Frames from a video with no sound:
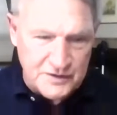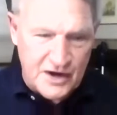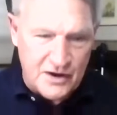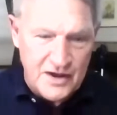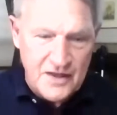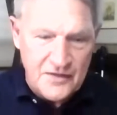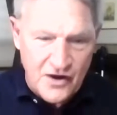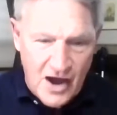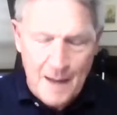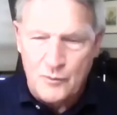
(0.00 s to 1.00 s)

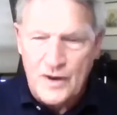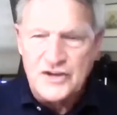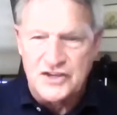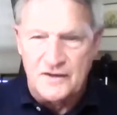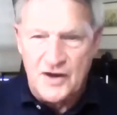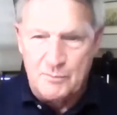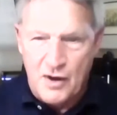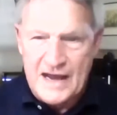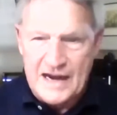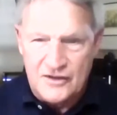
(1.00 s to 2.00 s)
their operation of their
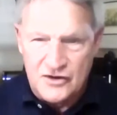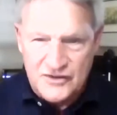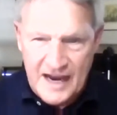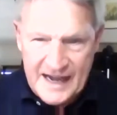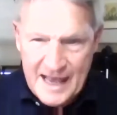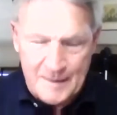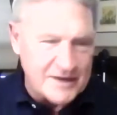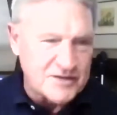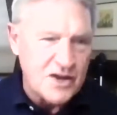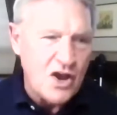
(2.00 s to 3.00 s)
body, their
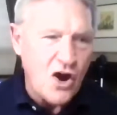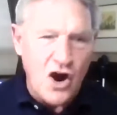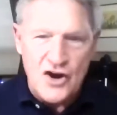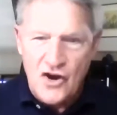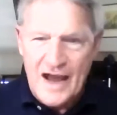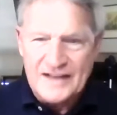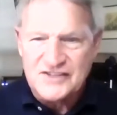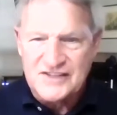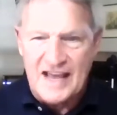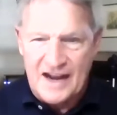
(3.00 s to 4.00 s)
dynamics are not
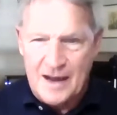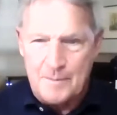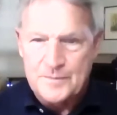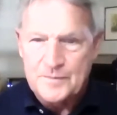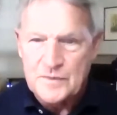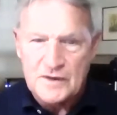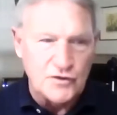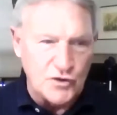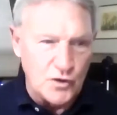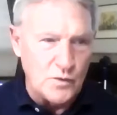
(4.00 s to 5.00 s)
set up
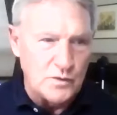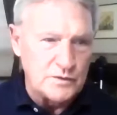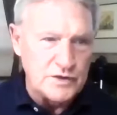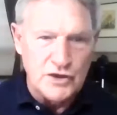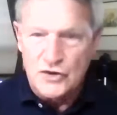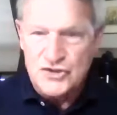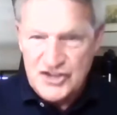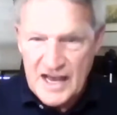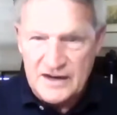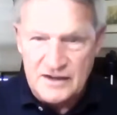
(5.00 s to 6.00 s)
to,
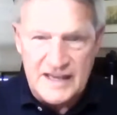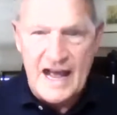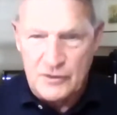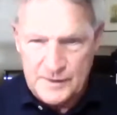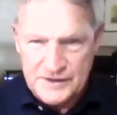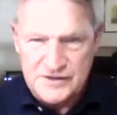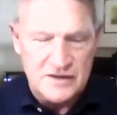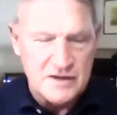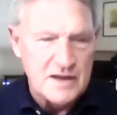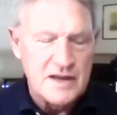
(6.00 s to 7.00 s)
shed
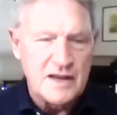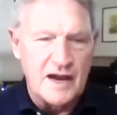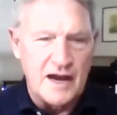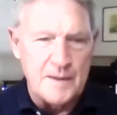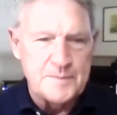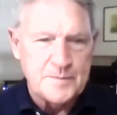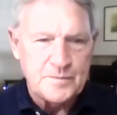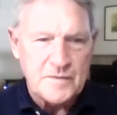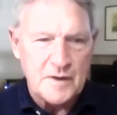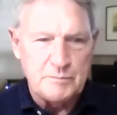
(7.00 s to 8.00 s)
calories.
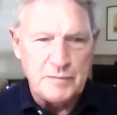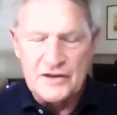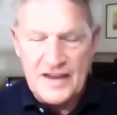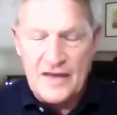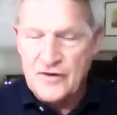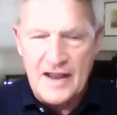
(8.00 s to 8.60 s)
But at the